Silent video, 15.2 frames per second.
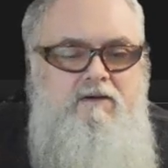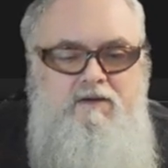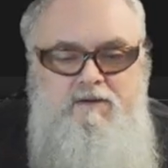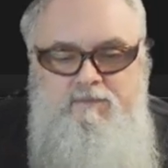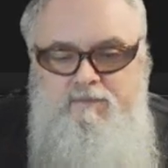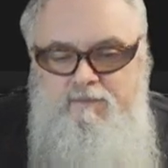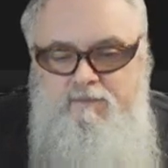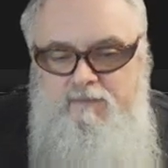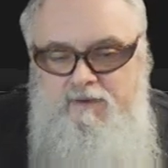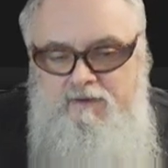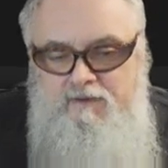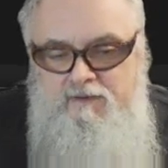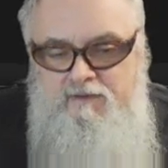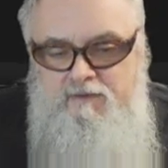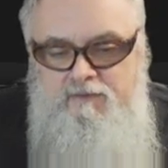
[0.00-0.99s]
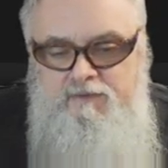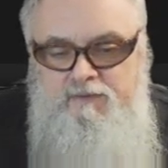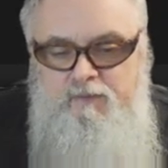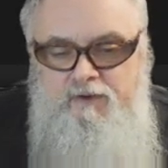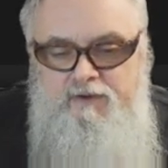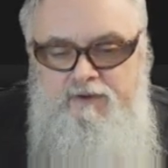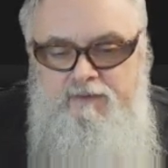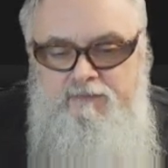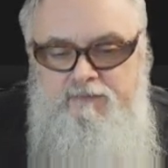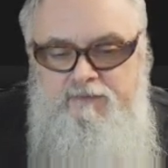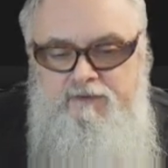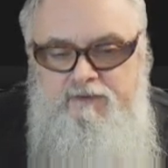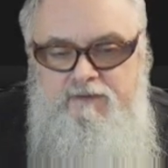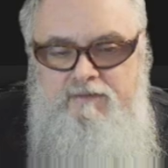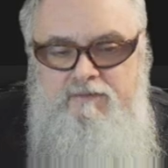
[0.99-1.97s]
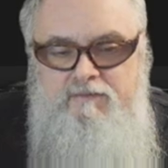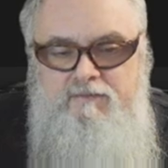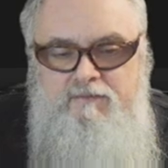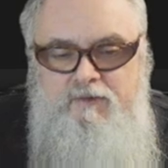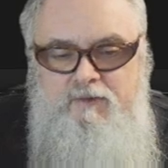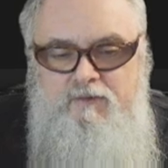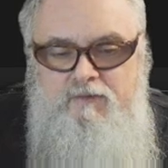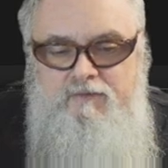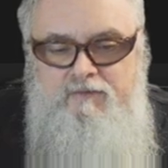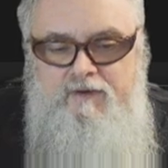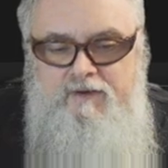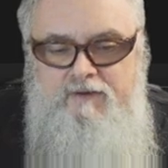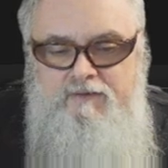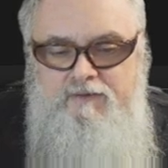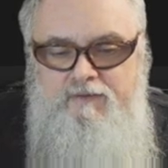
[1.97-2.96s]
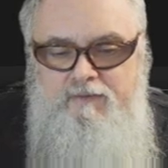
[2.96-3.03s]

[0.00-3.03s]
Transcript: I'm going to bring up the local file